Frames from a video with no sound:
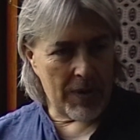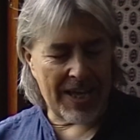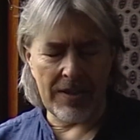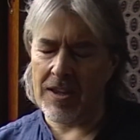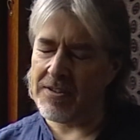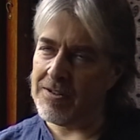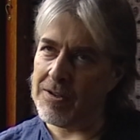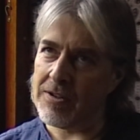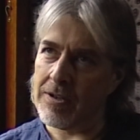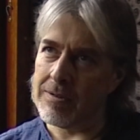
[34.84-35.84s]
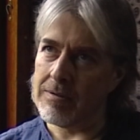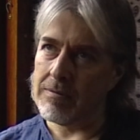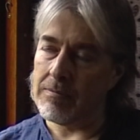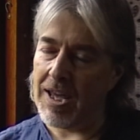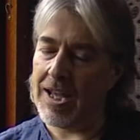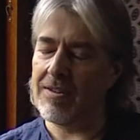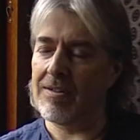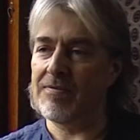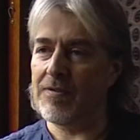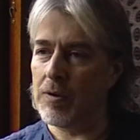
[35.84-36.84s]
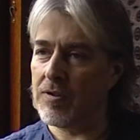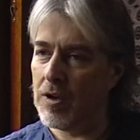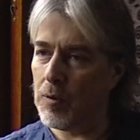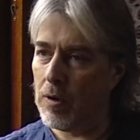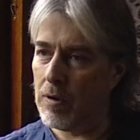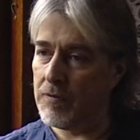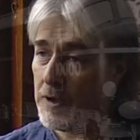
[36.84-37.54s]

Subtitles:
And there's another excellent photo of